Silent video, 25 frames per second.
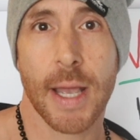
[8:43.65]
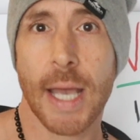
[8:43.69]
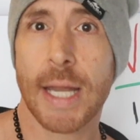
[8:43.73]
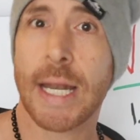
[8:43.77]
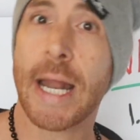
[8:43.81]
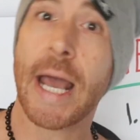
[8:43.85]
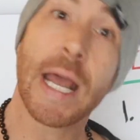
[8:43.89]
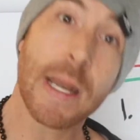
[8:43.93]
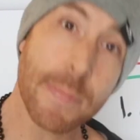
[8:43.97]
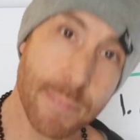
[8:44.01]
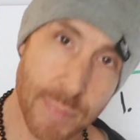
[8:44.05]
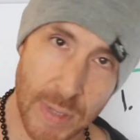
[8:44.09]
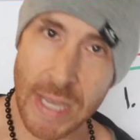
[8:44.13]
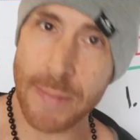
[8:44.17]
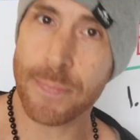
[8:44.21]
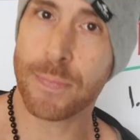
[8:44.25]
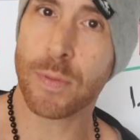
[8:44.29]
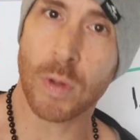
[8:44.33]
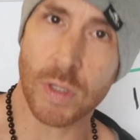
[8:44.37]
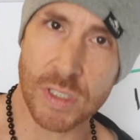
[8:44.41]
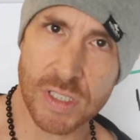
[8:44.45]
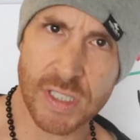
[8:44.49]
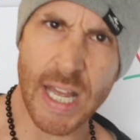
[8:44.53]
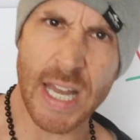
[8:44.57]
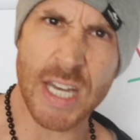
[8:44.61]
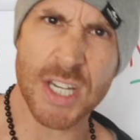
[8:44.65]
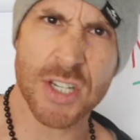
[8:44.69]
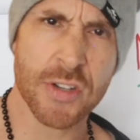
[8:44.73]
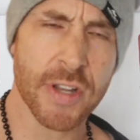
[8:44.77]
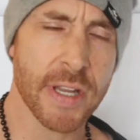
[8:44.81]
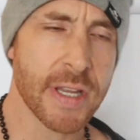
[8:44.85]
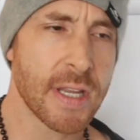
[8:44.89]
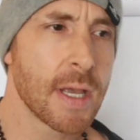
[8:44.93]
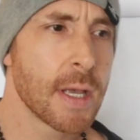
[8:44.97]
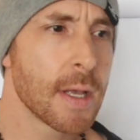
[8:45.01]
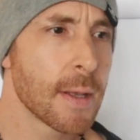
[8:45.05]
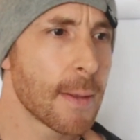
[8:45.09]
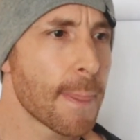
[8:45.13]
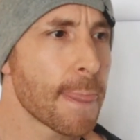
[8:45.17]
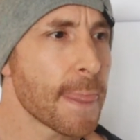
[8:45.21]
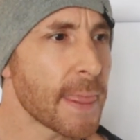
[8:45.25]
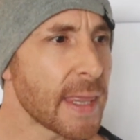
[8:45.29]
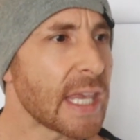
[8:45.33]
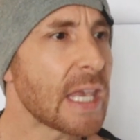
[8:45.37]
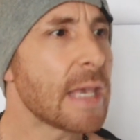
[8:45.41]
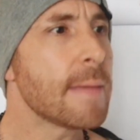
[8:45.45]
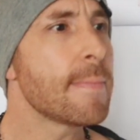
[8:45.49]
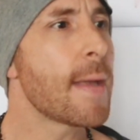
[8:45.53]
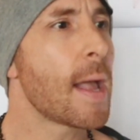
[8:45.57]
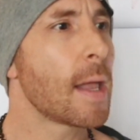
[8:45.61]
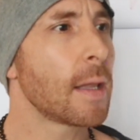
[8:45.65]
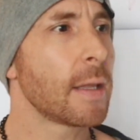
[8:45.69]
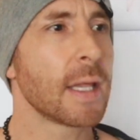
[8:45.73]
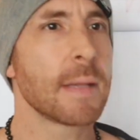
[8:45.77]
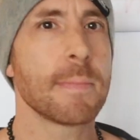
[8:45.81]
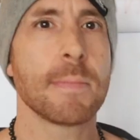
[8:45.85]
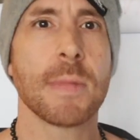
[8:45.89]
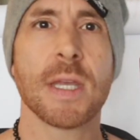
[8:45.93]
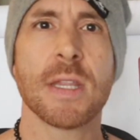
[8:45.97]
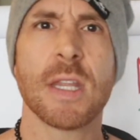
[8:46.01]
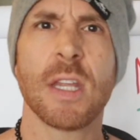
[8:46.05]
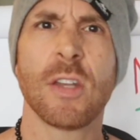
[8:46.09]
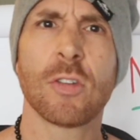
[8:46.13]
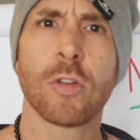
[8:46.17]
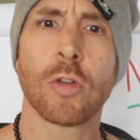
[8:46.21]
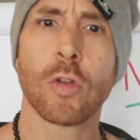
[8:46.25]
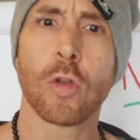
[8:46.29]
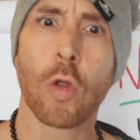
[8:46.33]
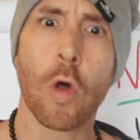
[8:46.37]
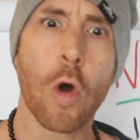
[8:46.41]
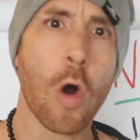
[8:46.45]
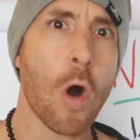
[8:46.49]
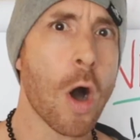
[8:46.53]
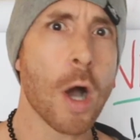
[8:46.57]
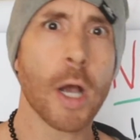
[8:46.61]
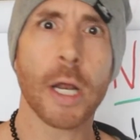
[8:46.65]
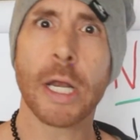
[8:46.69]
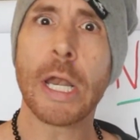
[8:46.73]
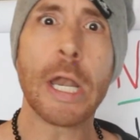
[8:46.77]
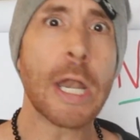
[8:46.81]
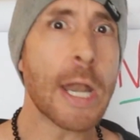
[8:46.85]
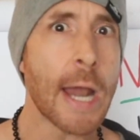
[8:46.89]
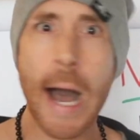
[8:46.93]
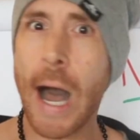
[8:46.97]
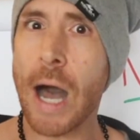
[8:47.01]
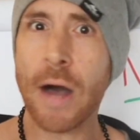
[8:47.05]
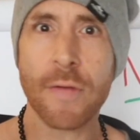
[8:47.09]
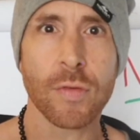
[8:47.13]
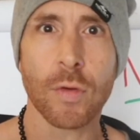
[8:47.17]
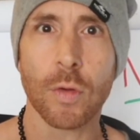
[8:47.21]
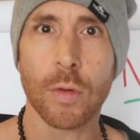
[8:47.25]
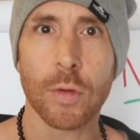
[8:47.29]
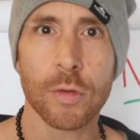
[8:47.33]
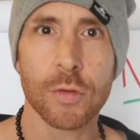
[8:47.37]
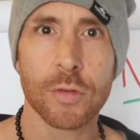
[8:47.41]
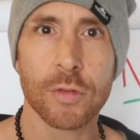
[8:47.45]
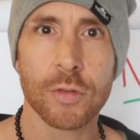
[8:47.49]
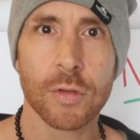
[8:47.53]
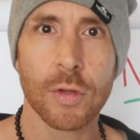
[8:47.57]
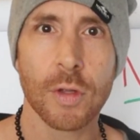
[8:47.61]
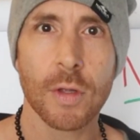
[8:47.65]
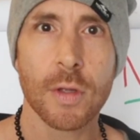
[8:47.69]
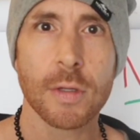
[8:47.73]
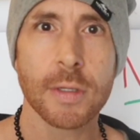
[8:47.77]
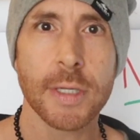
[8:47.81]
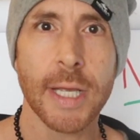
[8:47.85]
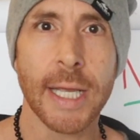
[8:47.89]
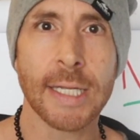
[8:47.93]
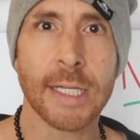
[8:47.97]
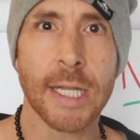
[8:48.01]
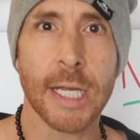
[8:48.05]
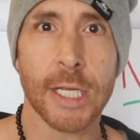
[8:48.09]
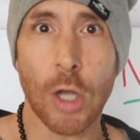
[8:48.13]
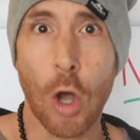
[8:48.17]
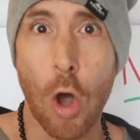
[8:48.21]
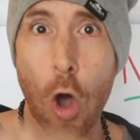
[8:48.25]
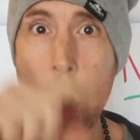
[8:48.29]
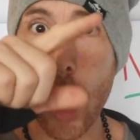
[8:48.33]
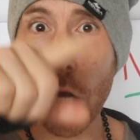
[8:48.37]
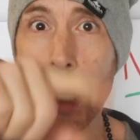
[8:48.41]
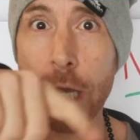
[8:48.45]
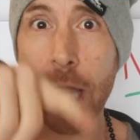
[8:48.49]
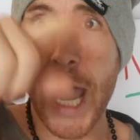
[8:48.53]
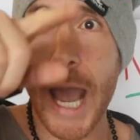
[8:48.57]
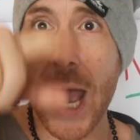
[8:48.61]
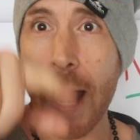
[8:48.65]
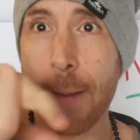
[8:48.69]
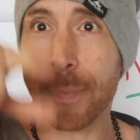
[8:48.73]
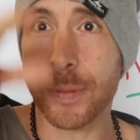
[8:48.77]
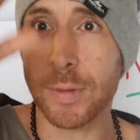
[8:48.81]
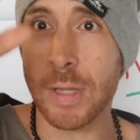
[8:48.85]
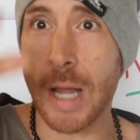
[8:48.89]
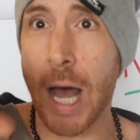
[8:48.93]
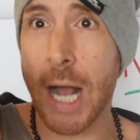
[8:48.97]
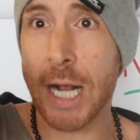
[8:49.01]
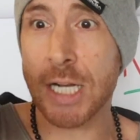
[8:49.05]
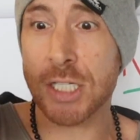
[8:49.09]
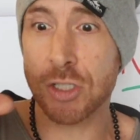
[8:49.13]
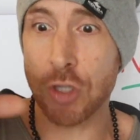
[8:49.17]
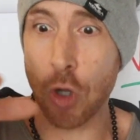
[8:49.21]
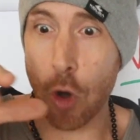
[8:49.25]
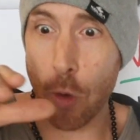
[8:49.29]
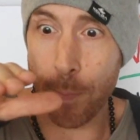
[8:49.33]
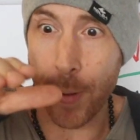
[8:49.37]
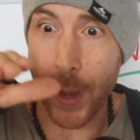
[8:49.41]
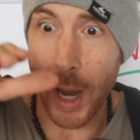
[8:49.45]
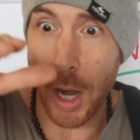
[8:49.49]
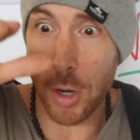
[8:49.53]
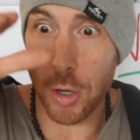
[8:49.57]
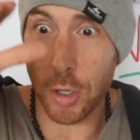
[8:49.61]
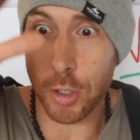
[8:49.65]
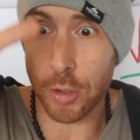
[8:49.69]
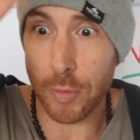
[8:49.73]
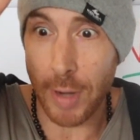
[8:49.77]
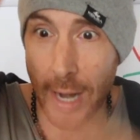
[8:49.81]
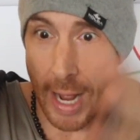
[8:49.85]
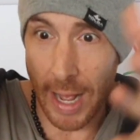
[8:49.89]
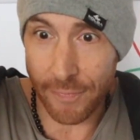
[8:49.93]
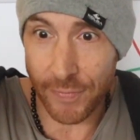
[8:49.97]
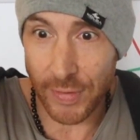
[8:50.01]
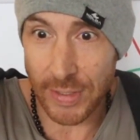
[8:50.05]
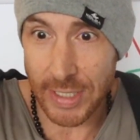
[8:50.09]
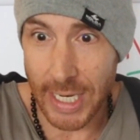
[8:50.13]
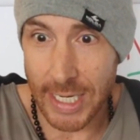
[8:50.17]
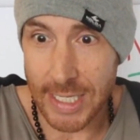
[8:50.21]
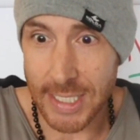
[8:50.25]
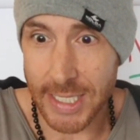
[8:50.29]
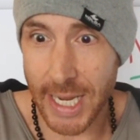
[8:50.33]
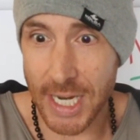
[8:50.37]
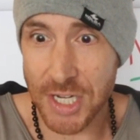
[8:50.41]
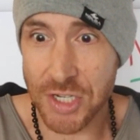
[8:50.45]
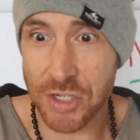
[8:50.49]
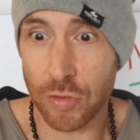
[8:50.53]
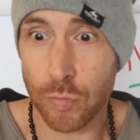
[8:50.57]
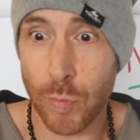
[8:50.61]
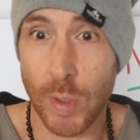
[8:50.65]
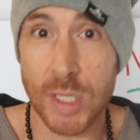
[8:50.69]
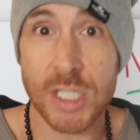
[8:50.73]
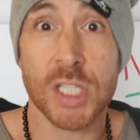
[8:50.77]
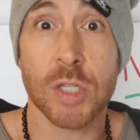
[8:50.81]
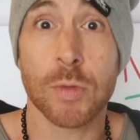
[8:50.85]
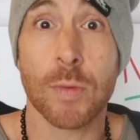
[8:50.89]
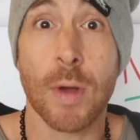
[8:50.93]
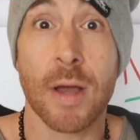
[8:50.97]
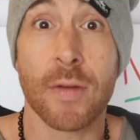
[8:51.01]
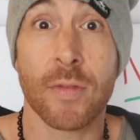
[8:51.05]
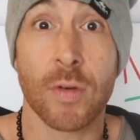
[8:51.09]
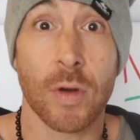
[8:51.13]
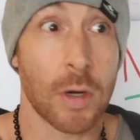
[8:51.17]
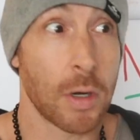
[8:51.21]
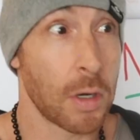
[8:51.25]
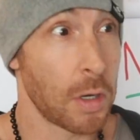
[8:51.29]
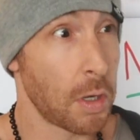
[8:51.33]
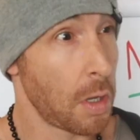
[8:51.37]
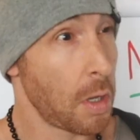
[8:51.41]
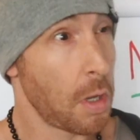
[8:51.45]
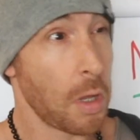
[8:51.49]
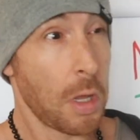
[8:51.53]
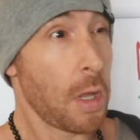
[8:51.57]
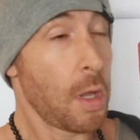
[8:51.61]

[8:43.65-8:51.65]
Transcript: And I had people essentially emailing me these long novels in like all cap locks, no paragraph indentations whatsoever.